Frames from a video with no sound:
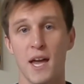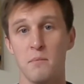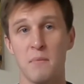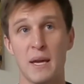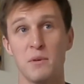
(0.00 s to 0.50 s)

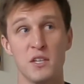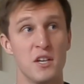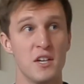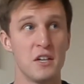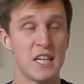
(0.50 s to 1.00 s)
and maybe
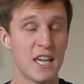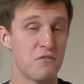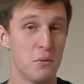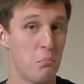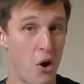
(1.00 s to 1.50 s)

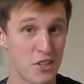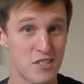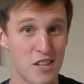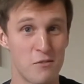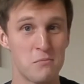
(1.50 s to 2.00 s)
if you bought
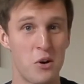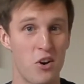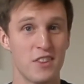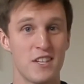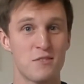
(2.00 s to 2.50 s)
some
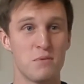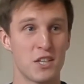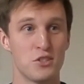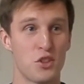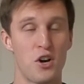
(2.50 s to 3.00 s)
on this
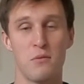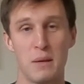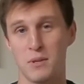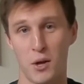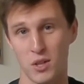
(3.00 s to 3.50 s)
because you thought
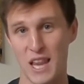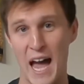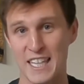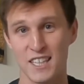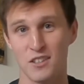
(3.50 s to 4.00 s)
maybe they were
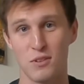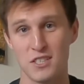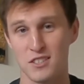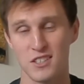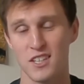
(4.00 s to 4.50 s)
lagging the
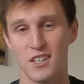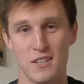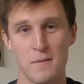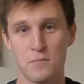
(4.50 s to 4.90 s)
rest of the